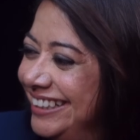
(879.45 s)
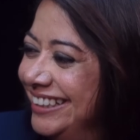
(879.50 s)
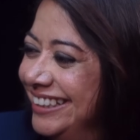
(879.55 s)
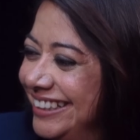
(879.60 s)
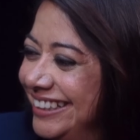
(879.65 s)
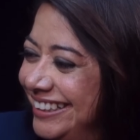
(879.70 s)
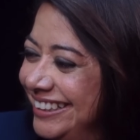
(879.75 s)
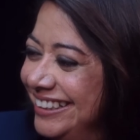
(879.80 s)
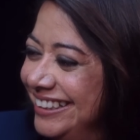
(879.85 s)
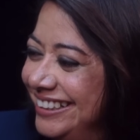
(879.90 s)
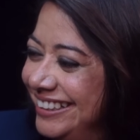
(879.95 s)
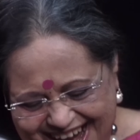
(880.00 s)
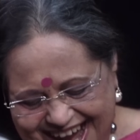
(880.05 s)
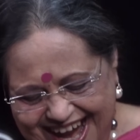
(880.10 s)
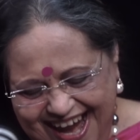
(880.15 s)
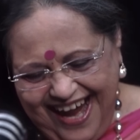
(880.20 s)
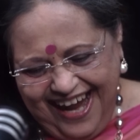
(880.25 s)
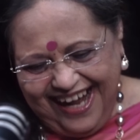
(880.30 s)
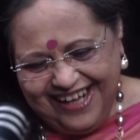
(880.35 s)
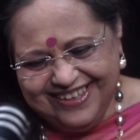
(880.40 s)
kit.
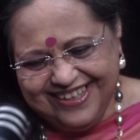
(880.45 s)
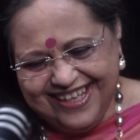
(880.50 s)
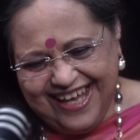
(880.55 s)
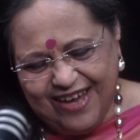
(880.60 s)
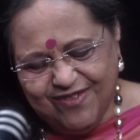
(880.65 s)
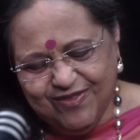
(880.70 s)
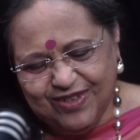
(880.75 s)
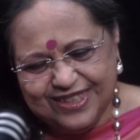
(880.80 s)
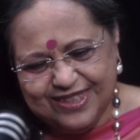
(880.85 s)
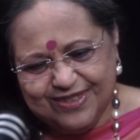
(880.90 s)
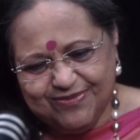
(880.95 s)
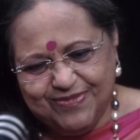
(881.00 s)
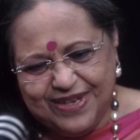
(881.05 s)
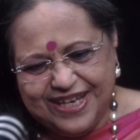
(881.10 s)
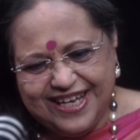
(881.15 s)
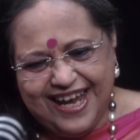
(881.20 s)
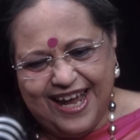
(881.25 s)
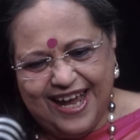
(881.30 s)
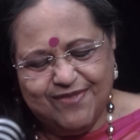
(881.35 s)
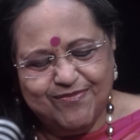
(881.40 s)
and there was
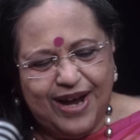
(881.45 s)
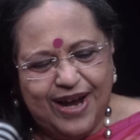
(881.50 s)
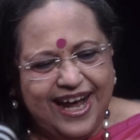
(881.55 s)
me and